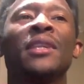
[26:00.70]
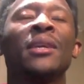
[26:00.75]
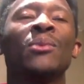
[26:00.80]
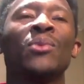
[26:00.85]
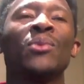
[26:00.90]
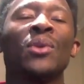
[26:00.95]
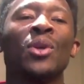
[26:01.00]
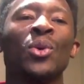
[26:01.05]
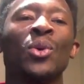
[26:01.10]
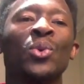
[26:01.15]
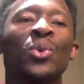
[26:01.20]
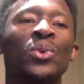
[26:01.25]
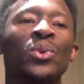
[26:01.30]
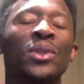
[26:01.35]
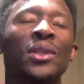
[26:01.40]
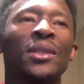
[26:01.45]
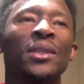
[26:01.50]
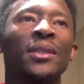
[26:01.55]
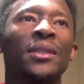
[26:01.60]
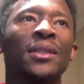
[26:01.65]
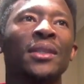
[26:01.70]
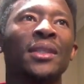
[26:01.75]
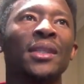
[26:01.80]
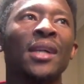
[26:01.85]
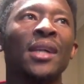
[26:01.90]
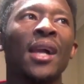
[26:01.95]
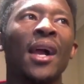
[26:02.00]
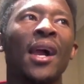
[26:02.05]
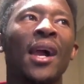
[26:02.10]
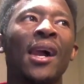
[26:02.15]
will load.
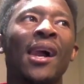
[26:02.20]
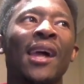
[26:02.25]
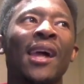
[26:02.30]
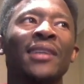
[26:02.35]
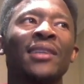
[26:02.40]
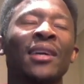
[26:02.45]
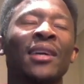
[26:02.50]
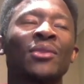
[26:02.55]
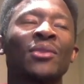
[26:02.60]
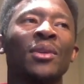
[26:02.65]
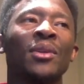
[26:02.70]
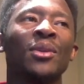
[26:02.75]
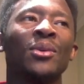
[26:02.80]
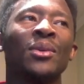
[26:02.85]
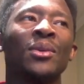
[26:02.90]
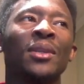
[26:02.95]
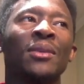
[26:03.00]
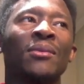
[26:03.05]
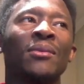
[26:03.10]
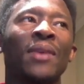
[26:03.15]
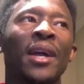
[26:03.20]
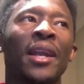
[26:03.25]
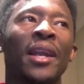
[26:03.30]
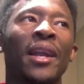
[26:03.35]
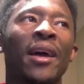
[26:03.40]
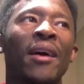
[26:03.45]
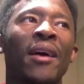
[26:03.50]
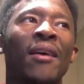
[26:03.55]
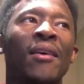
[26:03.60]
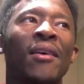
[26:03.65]
It's actually loading right
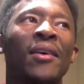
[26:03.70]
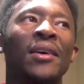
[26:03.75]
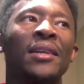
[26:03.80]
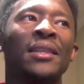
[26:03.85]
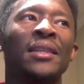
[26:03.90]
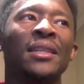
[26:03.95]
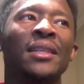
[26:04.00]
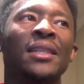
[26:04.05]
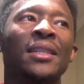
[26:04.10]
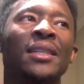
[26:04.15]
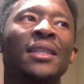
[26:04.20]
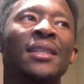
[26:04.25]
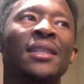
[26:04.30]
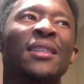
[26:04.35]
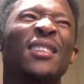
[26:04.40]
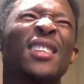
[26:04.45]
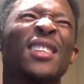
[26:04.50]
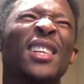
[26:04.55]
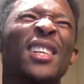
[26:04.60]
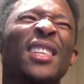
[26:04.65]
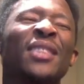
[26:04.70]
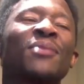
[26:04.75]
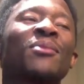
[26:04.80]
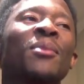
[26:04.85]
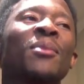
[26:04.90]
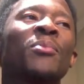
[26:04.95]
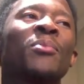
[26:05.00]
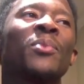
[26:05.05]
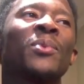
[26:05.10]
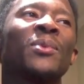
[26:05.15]
now. Okay, the
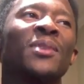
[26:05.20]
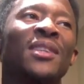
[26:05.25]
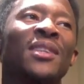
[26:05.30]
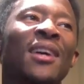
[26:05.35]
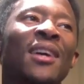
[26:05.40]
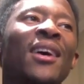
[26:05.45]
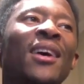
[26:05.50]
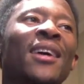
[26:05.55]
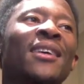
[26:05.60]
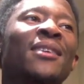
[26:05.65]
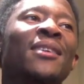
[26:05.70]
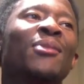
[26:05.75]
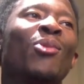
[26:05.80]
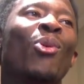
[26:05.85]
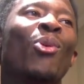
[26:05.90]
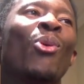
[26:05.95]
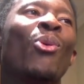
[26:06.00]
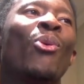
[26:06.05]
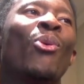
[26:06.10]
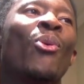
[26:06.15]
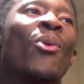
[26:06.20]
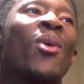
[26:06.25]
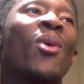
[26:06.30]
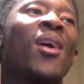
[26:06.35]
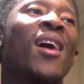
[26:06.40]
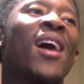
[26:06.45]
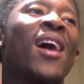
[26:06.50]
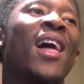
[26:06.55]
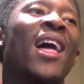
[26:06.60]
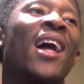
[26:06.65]
script. Okay, cool.
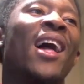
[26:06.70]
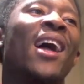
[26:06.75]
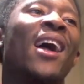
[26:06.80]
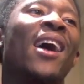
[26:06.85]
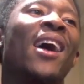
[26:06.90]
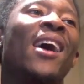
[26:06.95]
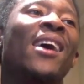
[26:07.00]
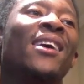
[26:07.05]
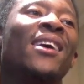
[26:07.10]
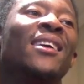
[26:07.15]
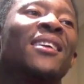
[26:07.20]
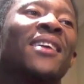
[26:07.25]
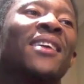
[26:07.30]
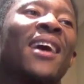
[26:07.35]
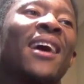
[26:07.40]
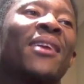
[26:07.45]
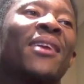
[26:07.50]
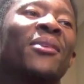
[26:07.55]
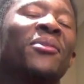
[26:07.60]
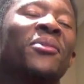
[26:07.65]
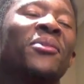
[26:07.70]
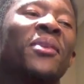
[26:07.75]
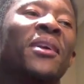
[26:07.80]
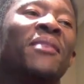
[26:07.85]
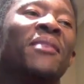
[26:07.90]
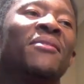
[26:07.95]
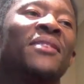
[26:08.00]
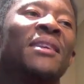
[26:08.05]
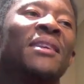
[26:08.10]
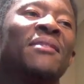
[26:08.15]
I don't know
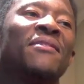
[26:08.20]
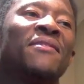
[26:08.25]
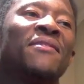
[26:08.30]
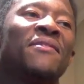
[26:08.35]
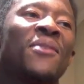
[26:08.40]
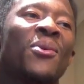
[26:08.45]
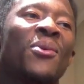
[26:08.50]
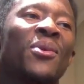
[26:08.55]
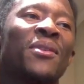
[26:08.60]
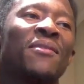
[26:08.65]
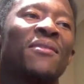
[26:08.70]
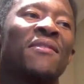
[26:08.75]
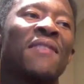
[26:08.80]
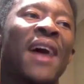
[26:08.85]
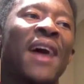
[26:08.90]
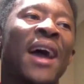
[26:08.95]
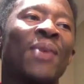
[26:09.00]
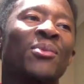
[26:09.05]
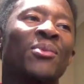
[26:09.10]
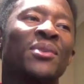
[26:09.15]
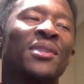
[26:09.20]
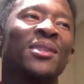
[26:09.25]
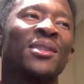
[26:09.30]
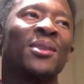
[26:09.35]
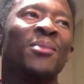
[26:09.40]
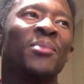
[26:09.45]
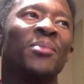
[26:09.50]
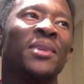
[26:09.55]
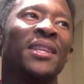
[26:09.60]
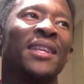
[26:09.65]
if all the file will still
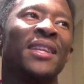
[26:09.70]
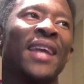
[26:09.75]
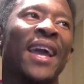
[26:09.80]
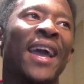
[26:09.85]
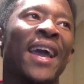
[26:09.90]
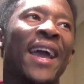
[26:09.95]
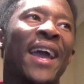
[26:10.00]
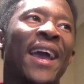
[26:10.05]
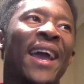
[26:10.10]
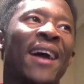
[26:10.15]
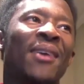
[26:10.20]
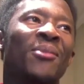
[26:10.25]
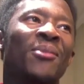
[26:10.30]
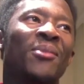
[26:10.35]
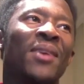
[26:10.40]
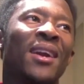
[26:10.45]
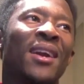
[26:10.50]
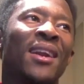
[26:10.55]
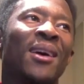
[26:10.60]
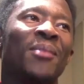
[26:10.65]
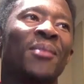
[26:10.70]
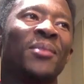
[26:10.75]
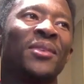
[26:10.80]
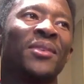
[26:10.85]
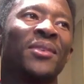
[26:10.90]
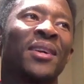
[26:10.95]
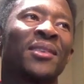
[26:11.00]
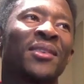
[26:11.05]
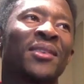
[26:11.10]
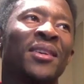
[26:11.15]
be there and will allow me to
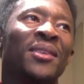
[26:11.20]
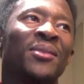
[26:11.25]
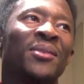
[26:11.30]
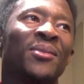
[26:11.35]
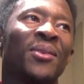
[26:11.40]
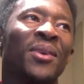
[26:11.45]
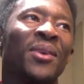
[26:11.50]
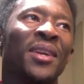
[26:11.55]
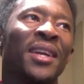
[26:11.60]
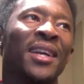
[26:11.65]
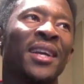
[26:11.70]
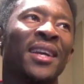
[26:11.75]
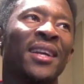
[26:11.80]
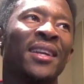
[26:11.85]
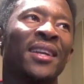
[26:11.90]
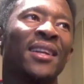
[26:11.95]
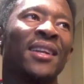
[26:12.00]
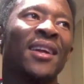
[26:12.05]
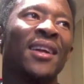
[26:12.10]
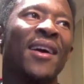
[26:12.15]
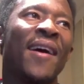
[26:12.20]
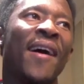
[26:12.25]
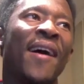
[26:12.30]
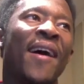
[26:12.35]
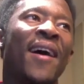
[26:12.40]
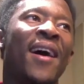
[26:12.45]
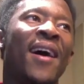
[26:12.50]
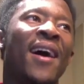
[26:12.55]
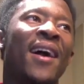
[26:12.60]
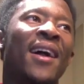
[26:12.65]
actually running it.
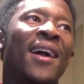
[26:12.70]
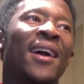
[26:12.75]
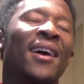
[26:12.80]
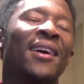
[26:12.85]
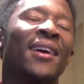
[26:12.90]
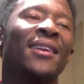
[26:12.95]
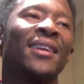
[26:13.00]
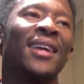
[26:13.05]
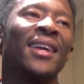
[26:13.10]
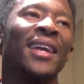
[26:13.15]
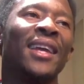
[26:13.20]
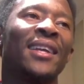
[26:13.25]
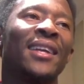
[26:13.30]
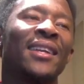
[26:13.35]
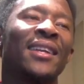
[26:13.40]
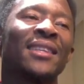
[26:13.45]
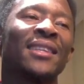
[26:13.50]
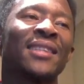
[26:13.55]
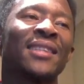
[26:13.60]
The index